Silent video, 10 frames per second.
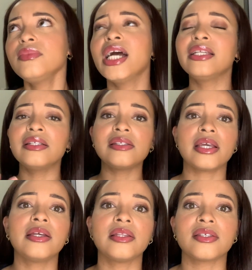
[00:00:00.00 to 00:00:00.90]
And in
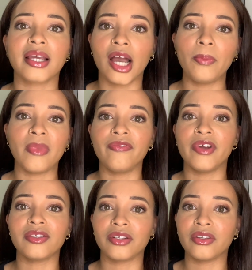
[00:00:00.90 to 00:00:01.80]
saying this, like, I hope my
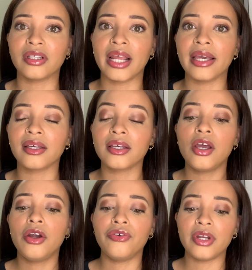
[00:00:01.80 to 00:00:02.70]
friends are not like
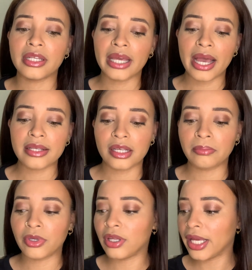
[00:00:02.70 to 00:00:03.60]
rolling their eyes at
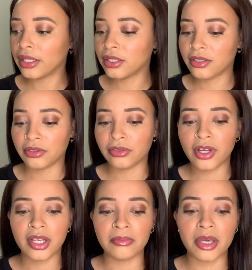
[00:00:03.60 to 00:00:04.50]
me or like, you know,
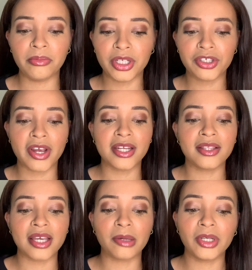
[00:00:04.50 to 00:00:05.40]
calling me a bitch or
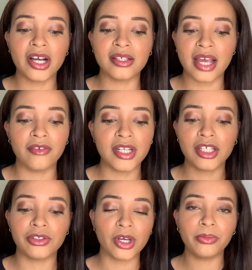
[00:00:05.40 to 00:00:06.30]
anything, because I really
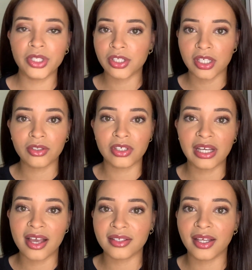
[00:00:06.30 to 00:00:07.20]
do appreciate you
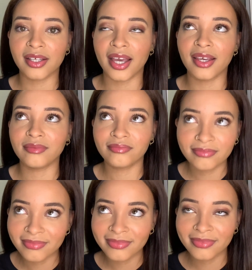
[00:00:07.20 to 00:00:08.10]
guys. Like,
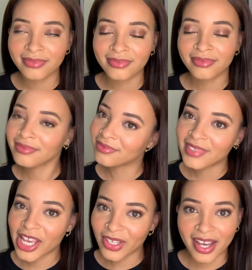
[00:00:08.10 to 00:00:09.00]

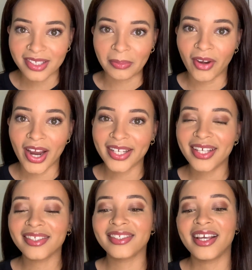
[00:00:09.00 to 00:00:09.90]
you guys are my
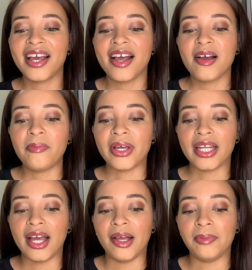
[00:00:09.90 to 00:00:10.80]
riders. But
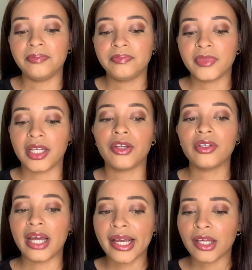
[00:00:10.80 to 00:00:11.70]
and I know
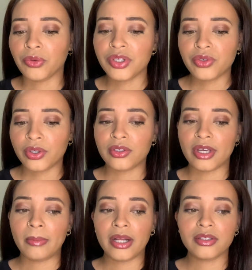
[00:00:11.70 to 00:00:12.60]
that I can always talk to you
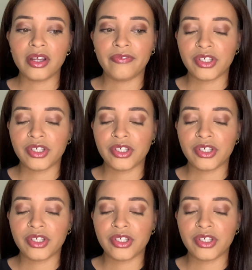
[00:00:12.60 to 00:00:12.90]
about stuff.